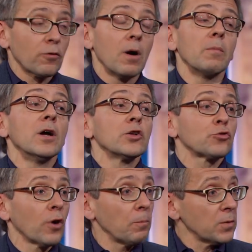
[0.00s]
from
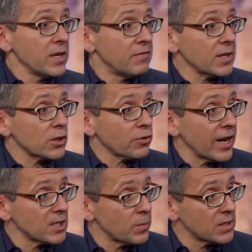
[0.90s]
Trump leaving the
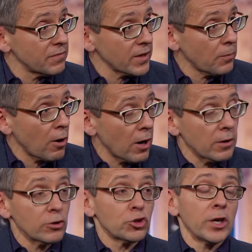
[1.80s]
Trans-Pacific
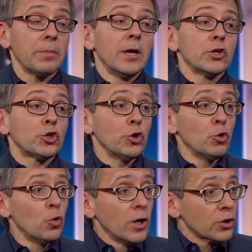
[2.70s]
Partnership,
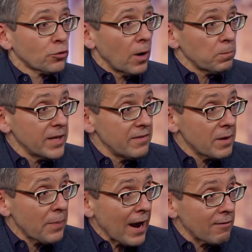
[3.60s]
to Trump
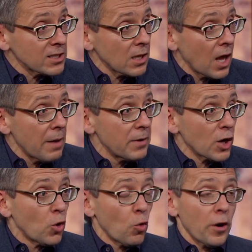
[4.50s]
leaving Paris Climate
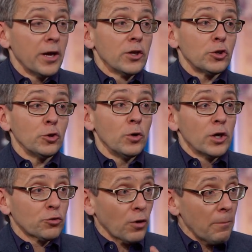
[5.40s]
Accord, to
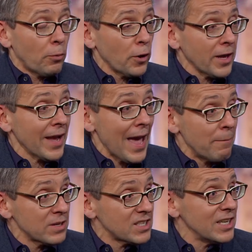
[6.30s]
Trump putting
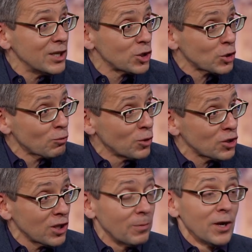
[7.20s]
embassy in
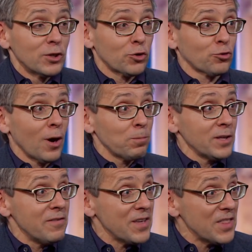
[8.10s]
Jerusalem, to Trump
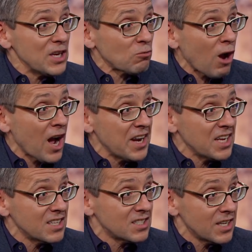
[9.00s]
leaving the
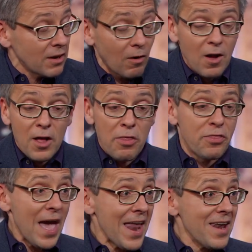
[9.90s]
Iranian deal.
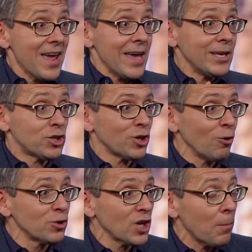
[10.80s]
Then he
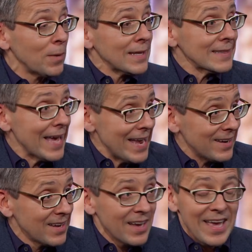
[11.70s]
shows up
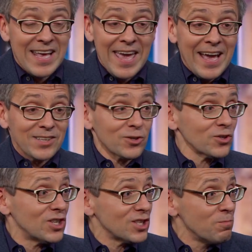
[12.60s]
late. He
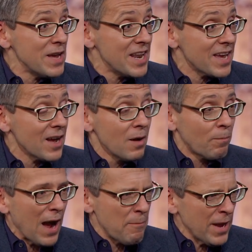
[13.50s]
cancels his meeting,
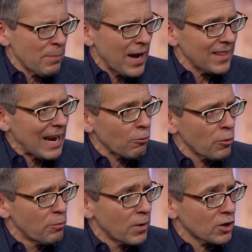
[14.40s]
big bilateral
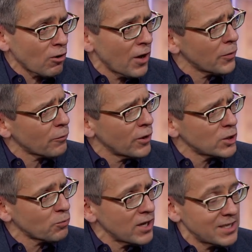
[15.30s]
with Macron, the
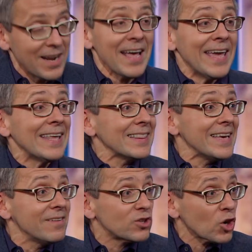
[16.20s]
French president. He
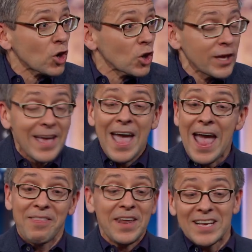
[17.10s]
leaves early,
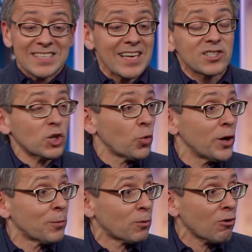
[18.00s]
and then he sends a
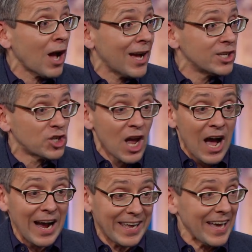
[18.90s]
Twitter barrage
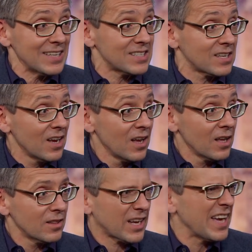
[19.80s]
against
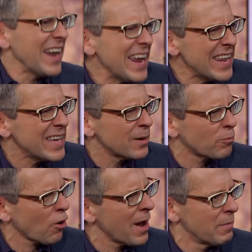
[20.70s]
the Canadian
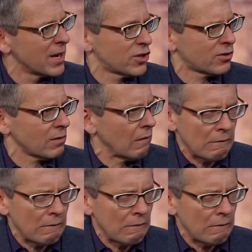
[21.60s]
Prime Minister,